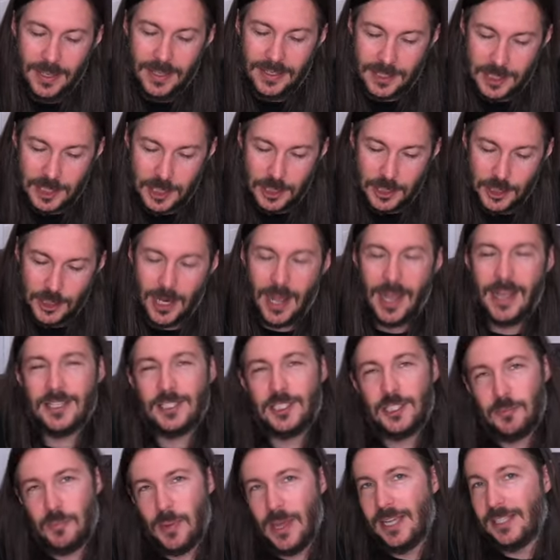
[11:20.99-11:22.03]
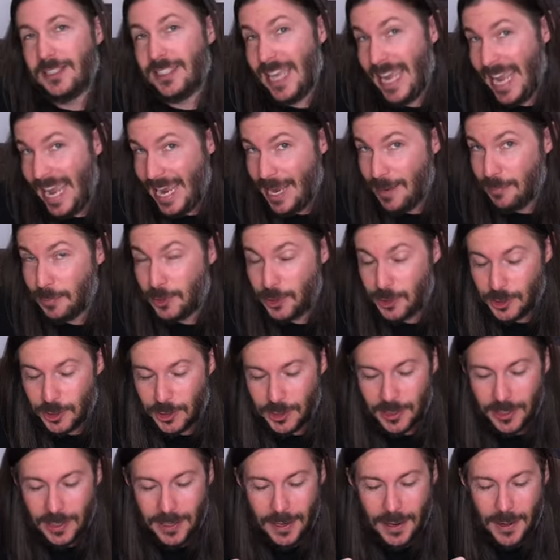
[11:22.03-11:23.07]
It's this giant space
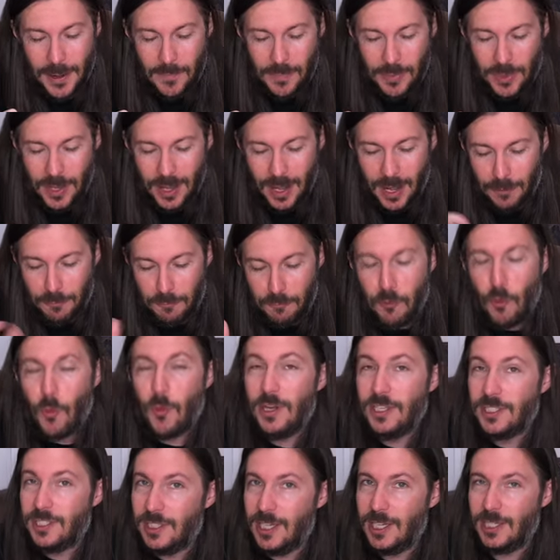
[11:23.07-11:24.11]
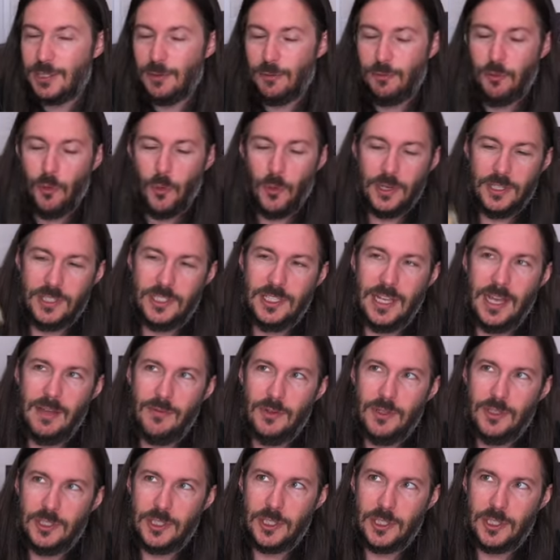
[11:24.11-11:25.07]
hamster, uh, forty-six of forty-seven.